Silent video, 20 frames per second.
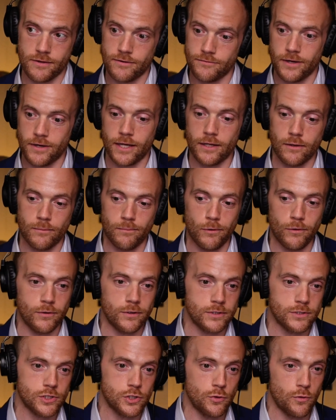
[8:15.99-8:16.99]
available
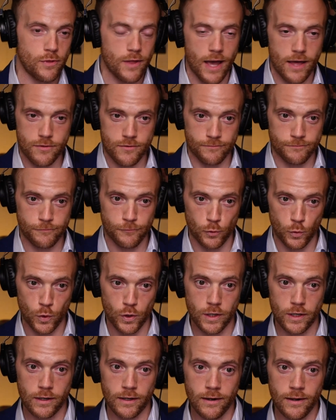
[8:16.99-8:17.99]
in
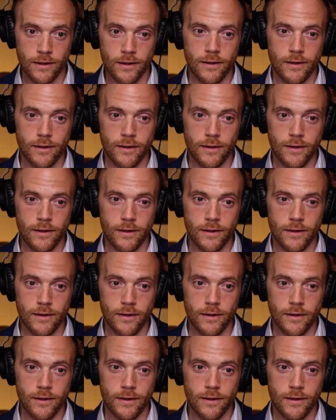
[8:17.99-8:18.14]
2004,